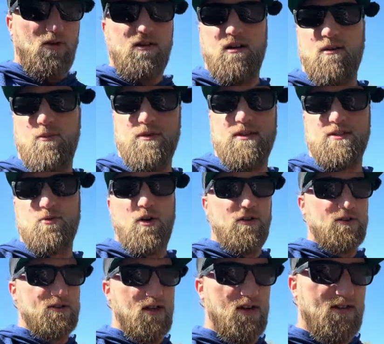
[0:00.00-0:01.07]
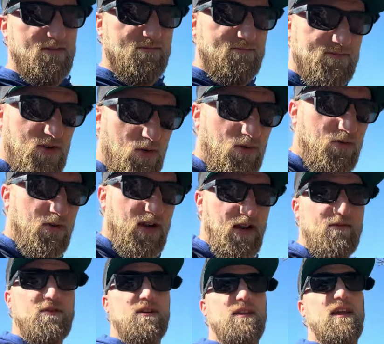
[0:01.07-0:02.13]
come when this weather's done doing
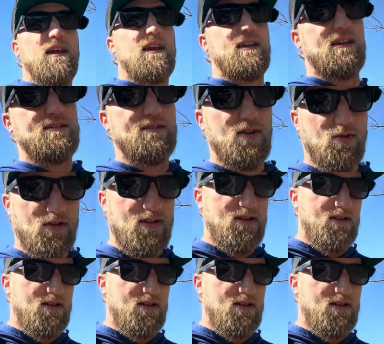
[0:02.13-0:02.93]
whatever the heck it's doing.